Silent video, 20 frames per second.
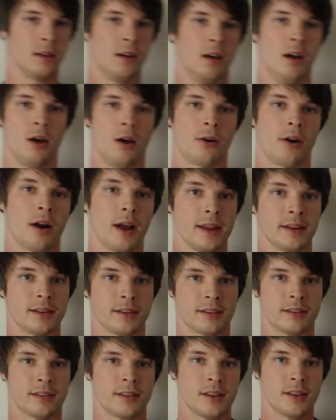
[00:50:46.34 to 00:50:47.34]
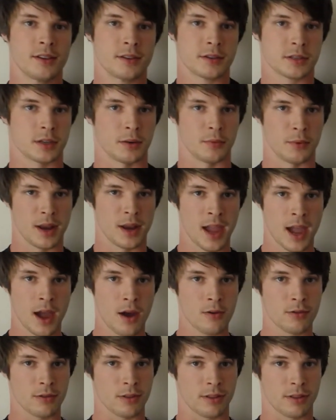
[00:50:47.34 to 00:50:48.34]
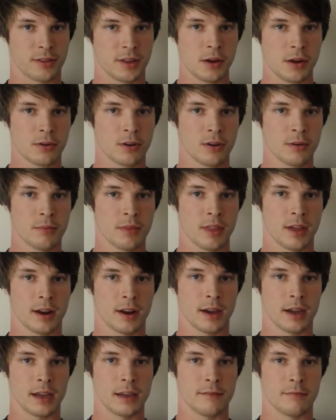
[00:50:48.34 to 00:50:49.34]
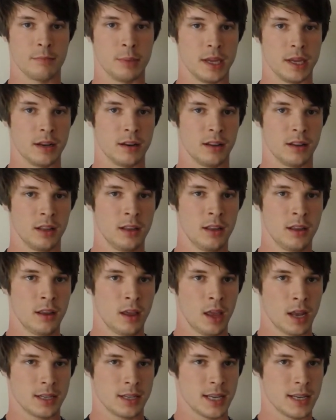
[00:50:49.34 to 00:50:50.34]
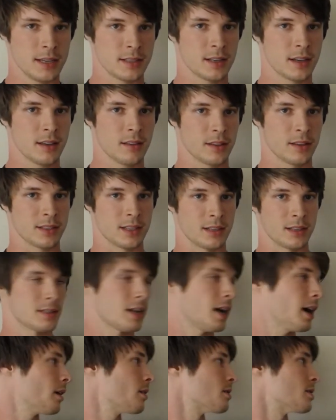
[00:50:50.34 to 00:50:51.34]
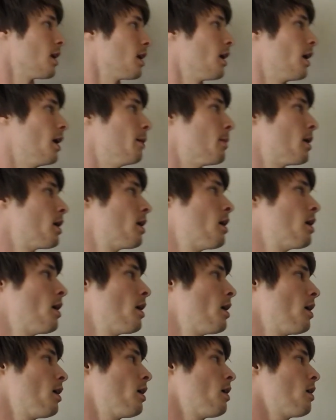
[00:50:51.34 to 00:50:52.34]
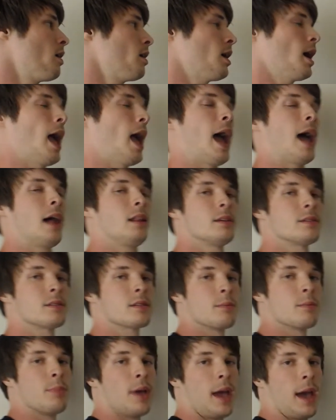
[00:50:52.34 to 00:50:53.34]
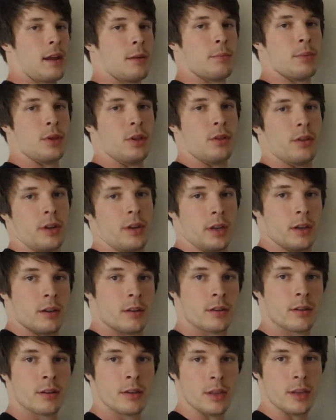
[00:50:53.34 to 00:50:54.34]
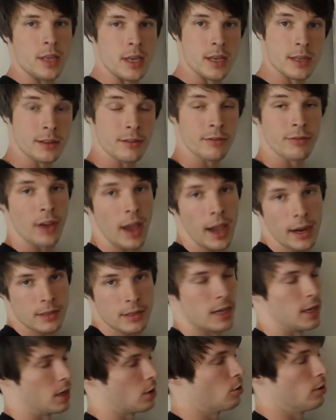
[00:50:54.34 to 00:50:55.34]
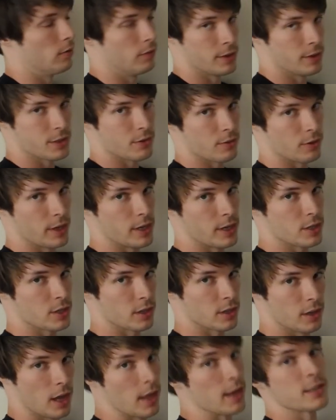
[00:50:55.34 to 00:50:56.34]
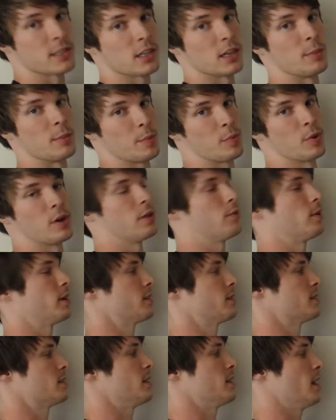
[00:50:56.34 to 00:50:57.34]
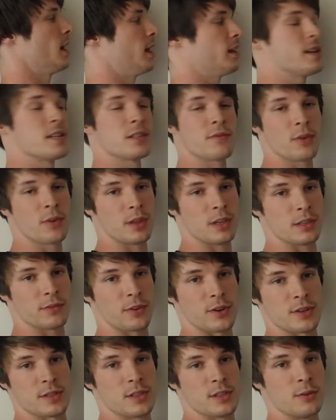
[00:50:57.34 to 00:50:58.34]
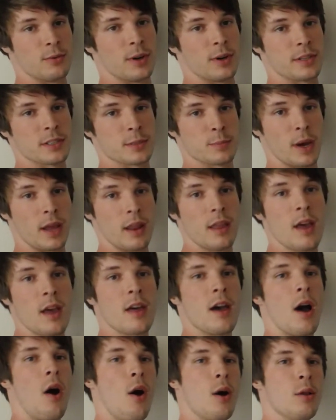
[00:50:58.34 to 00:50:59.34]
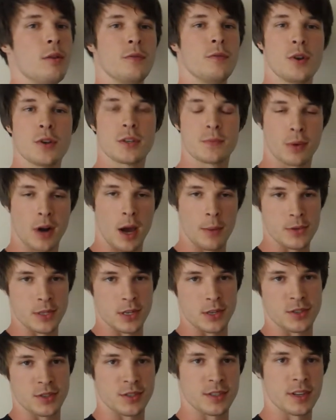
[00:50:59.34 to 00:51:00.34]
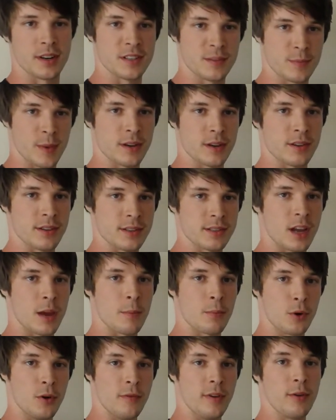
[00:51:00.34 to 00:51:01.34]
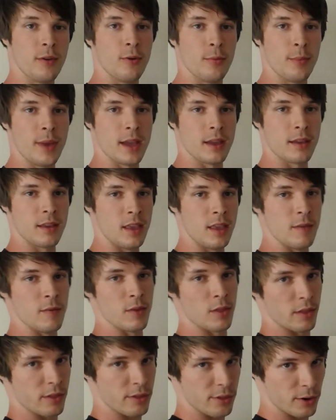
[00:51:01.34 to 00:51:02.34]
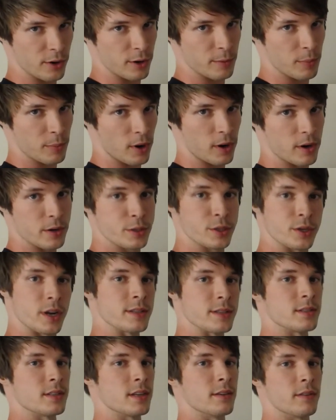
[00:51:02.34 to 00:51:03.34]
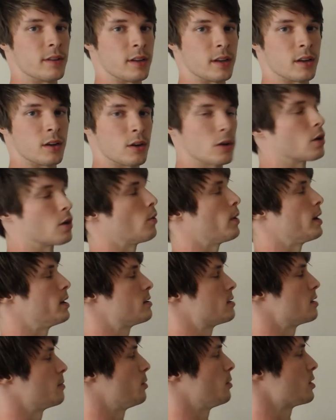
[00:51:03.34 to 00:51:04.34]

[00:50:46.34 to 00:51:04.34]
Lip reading: All right, so now the theorem that I've been teasing this entire time. Atlas compatibility is in fact an equivalence relation, and it's going to be pretty quick to see, at least for these first two ones, but all of those propositions that I spent this time proving will make even the third part, transitivity, quite simple